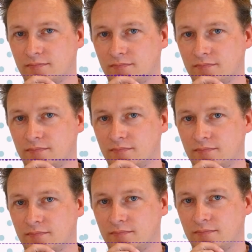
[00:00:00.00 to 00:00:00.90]
make
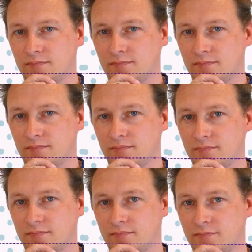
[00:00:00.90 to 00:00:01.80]
sure
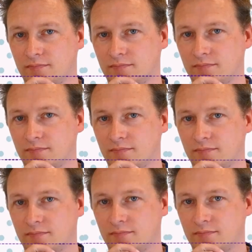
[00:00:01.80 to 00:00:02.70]
they didn't forget
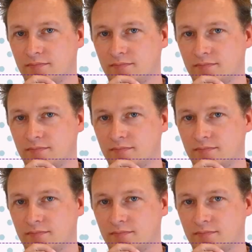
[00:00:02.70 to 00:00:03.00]
anything,